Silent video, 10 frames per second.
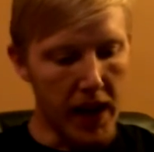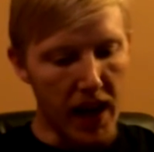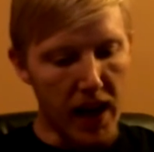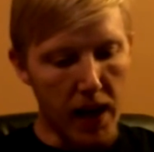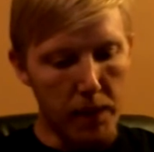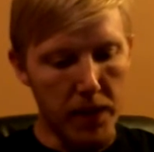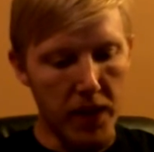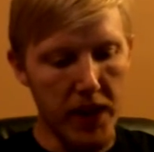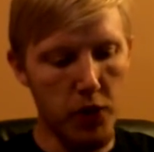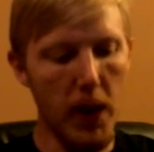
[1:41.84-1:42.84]
And
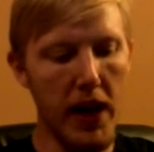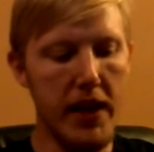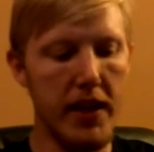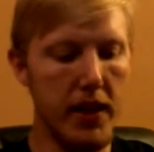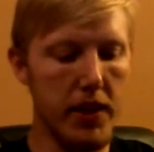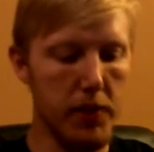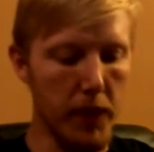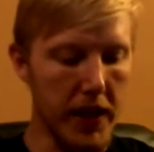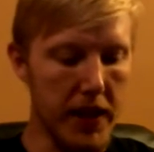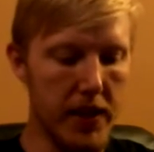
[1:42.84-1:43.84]
that's why it
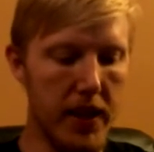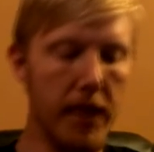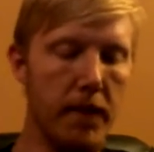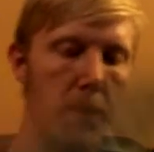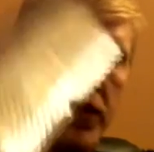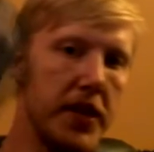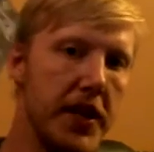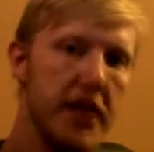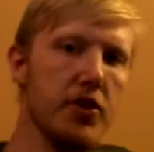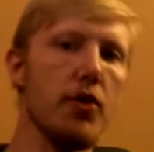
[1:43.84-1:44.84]
explains that
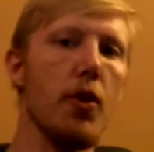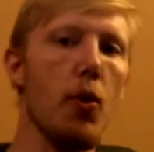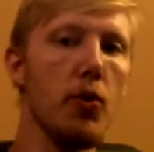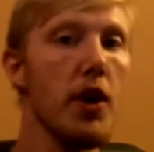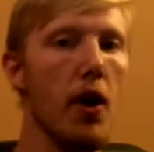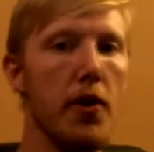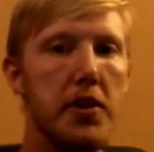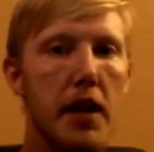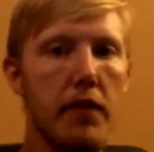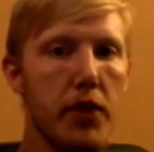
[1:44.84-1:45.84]
these are the only
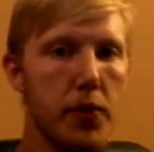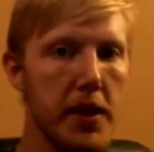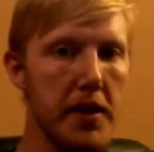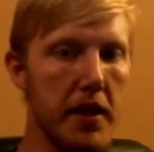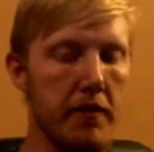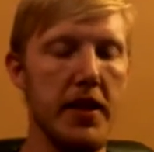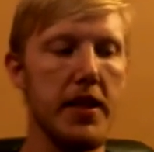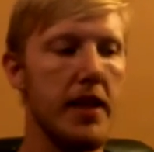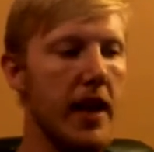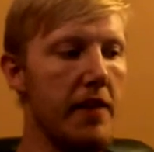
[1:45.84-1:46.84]
R7
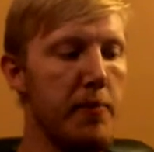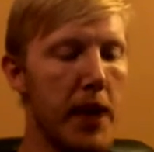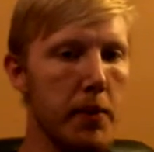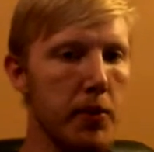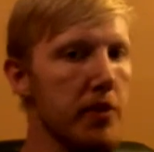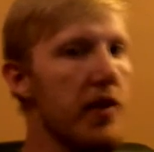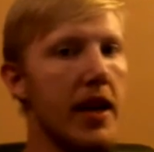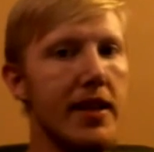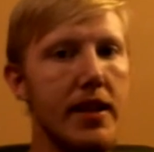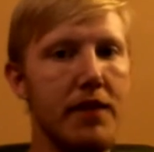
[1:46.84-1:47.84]
370s that I've been able to
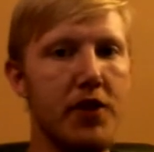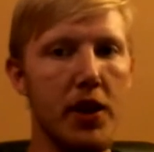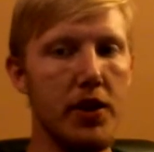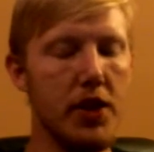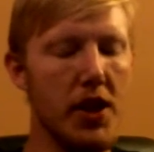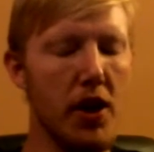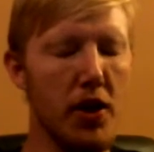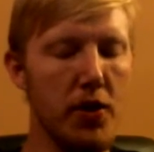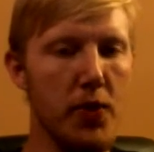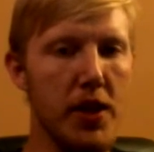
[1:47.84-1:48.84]
find, and I've done a
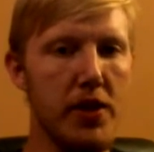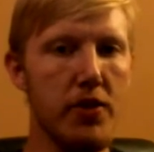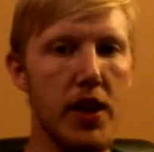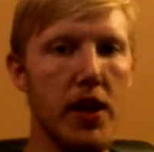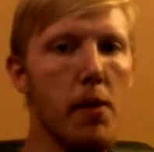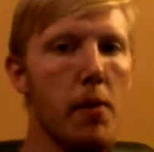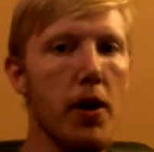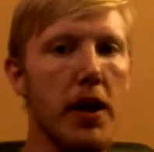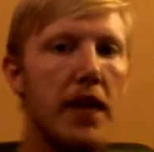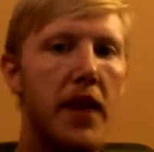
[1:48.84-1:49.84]
ton of research on the
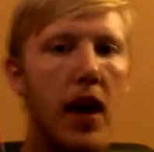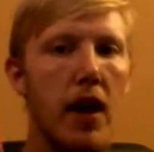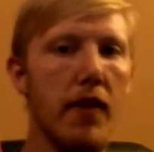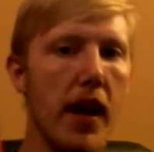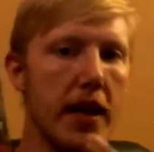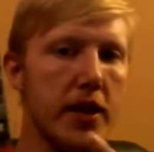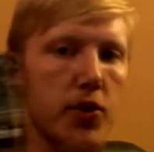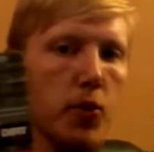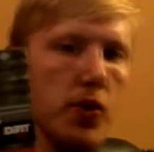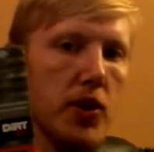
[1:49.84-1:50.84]
market that have a
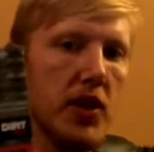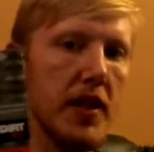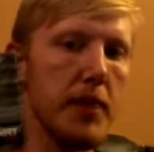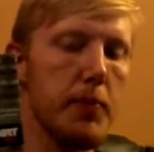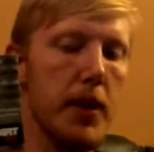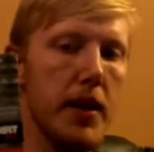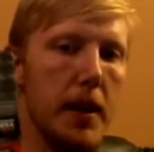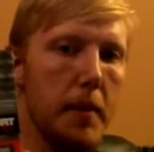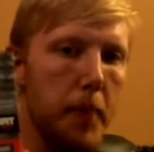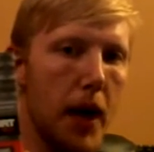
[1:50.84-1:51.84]
dual 6-pin
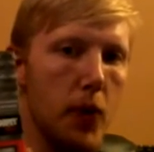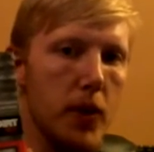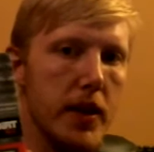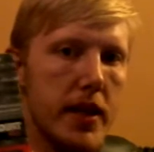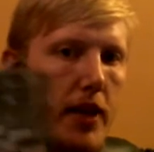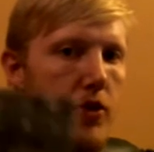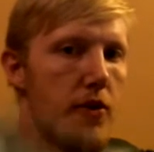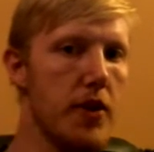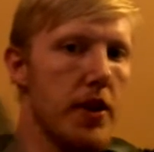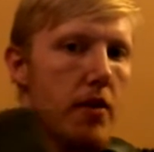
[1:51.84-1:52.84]
power connector.
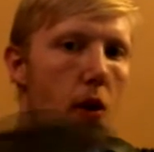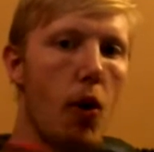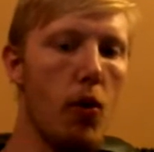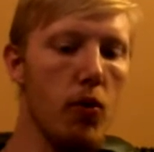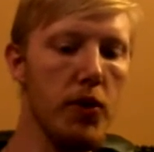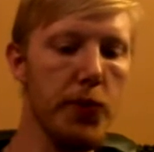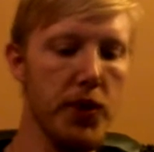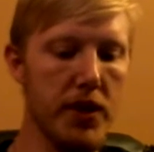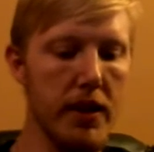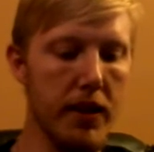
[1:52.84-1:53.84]
They're the only
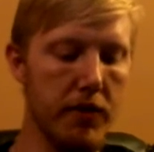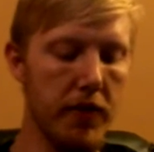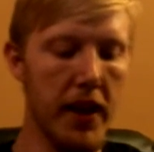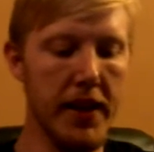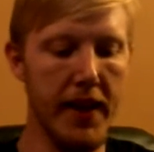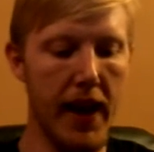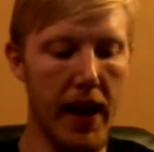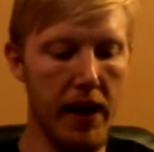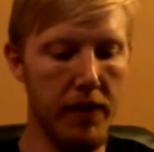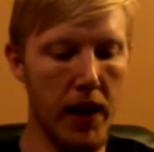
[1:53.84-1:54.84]
ones that I can find that
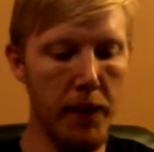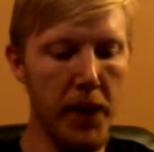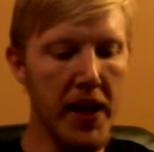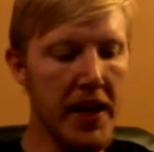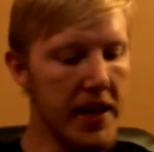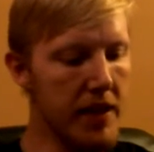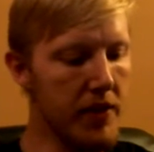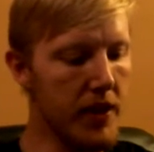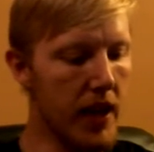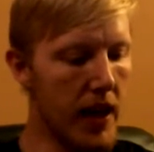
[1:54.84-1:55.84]
have that.
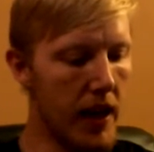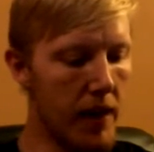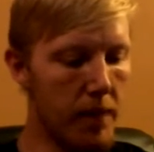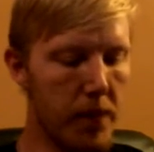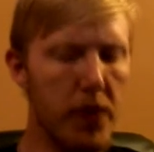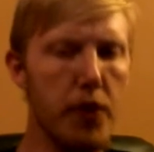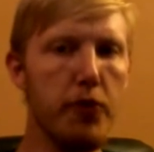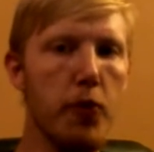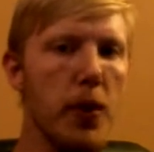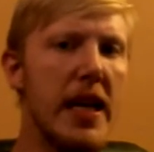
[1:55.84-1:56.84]
Even the
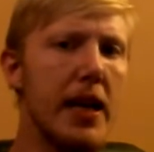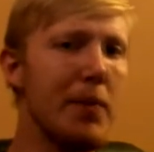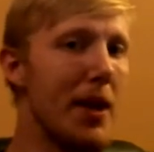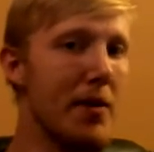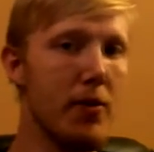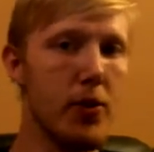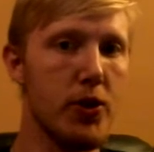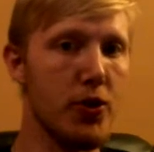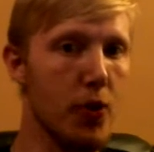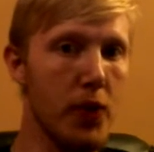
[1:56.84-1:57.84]
4GB
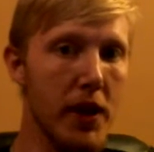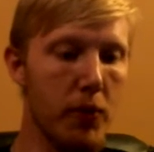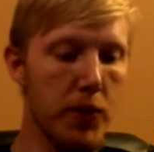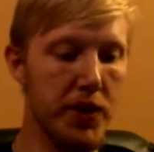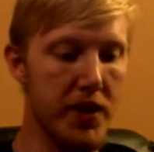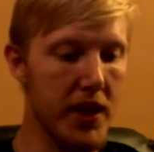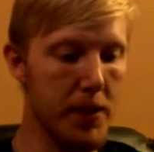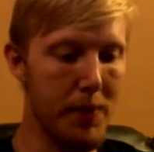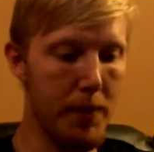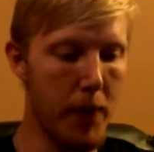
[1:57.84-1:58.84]
versions only have one
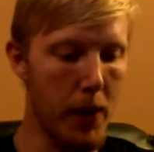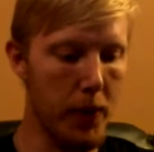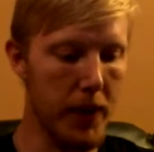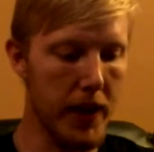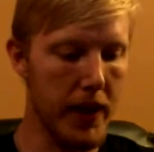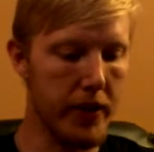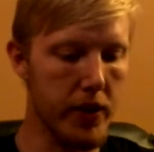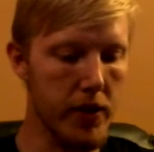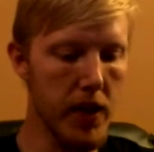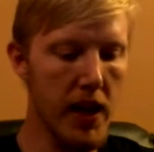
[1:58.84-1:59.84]
6-pin power
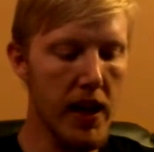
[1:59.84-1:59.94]
connector.